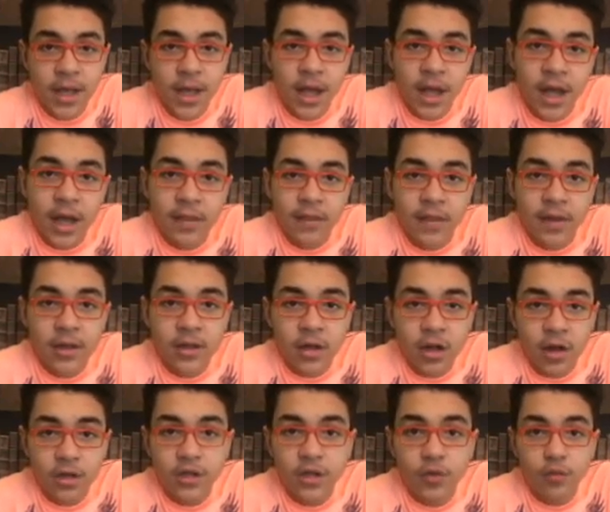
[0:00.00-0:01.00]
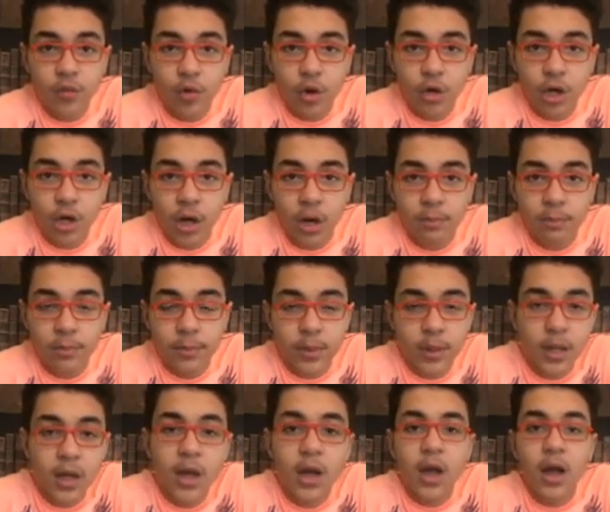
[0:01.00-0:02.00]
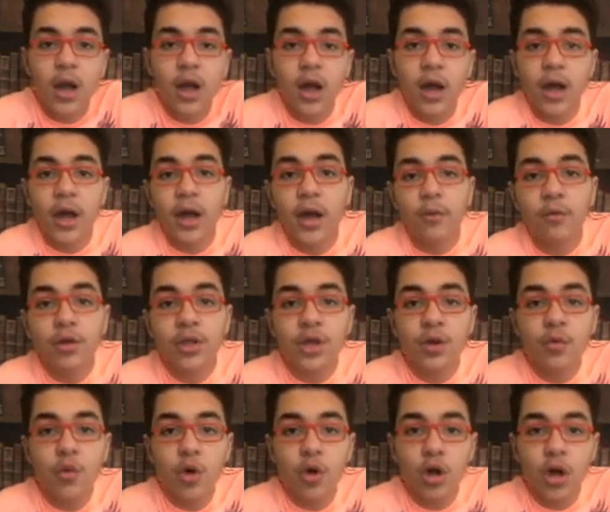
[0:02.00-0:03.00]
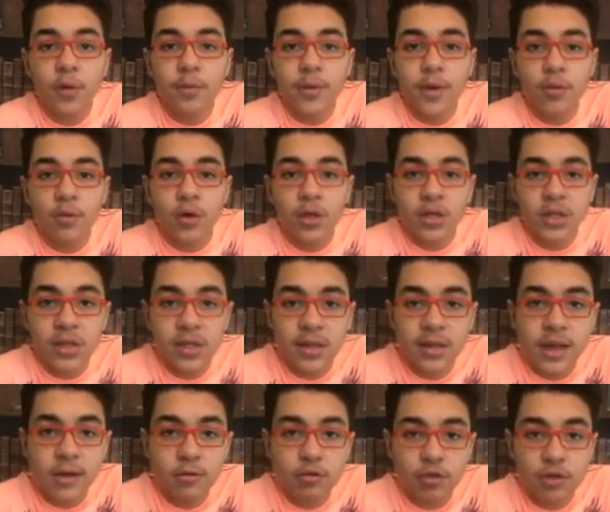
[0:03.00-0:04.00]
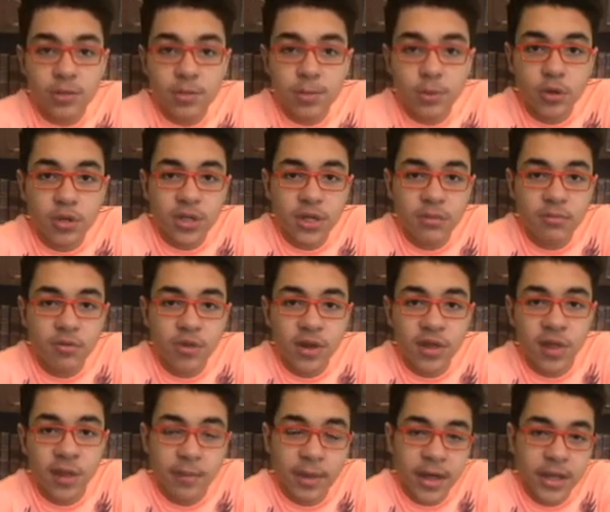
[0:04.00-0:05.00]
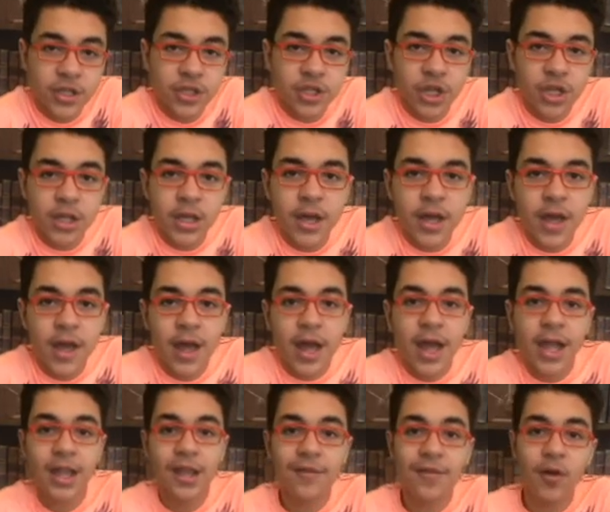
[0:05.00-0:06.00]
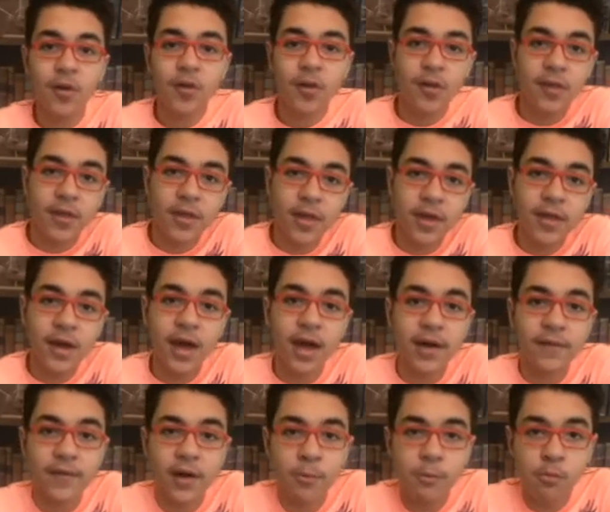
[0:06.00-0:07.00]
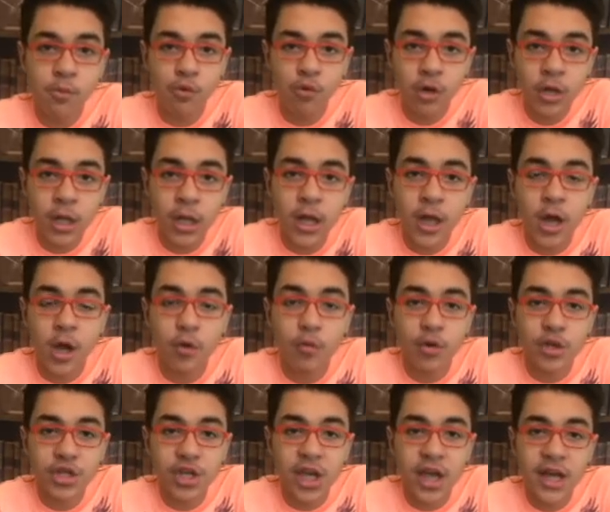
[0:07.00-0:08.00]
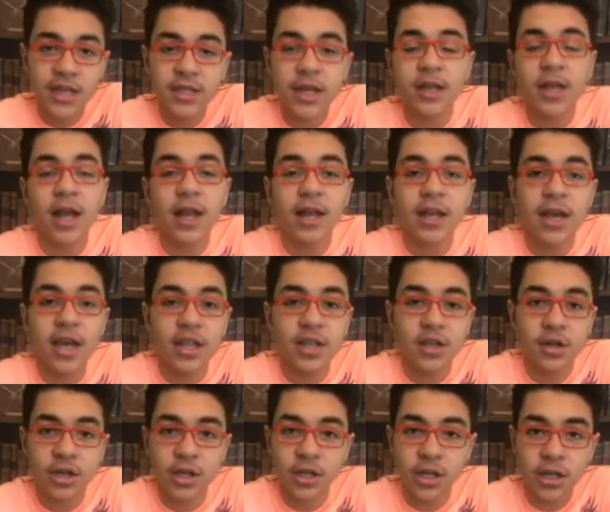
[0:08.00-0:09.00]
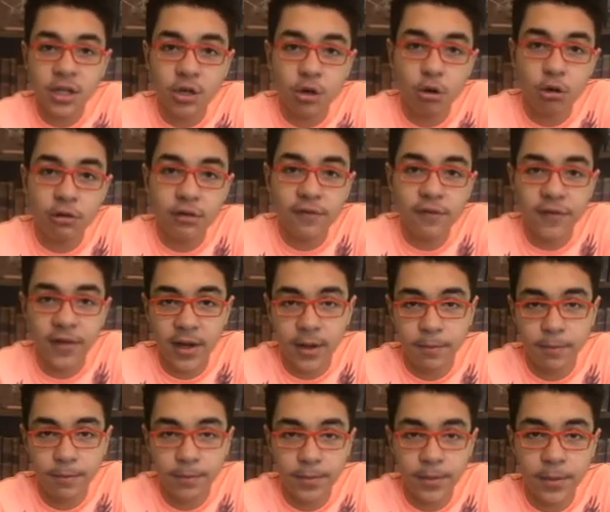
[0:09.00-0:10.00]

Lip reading: And then Carter woke up. When he woke up, he went down to explore some more in the mansion, and he found out that they have a pool which has an alligator in it called Philip.